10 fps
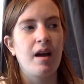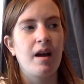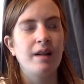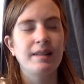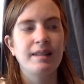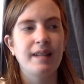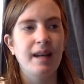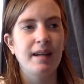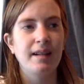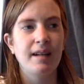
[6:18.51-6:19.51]
And
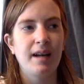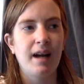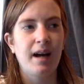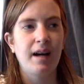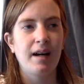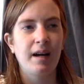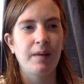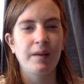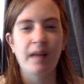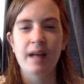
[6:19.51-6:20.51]
instead, I
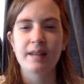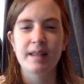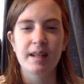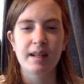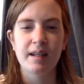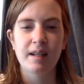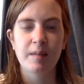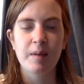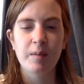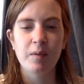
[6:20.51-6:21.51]
realized that the
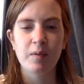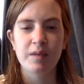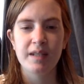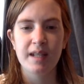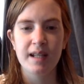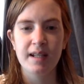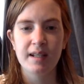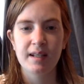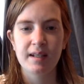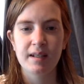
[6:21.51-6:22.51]
people who see
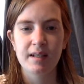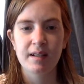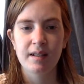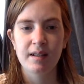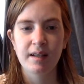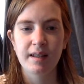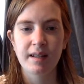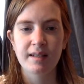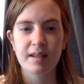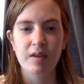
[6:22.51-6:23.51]
the
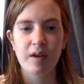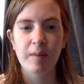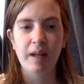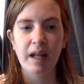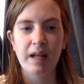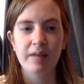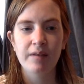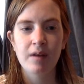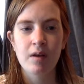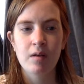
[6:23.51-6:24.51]
things that are in my life
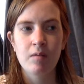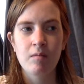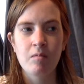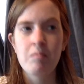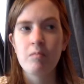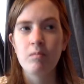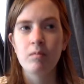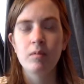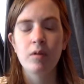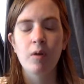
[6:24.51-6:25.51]

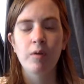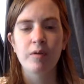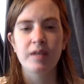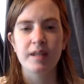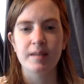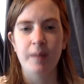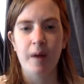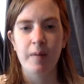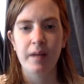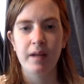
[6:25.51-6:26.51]
know those things
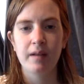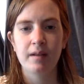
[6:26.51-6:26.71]
about me.